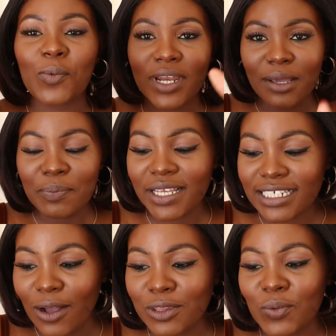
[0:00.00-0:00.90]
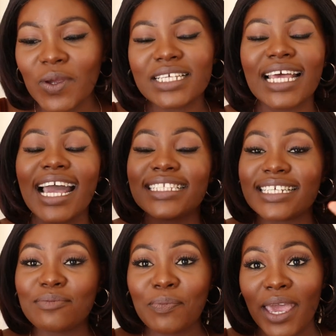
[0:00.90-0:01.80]
So when I picked out the wigs, I
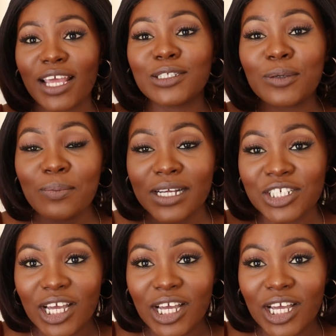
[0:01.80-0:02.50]
didn't pay too much